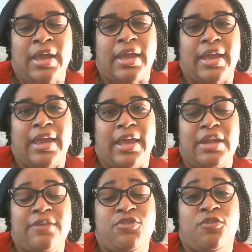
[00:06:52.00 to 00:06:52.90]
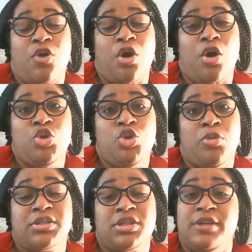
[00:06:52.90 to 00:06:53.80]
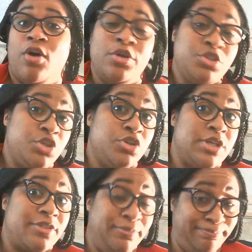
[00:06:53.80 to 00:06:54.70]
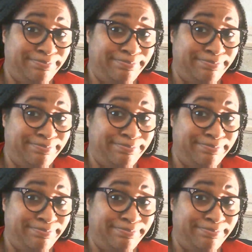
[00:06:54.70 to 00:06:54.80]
And if you fall, you're basically falling to your death.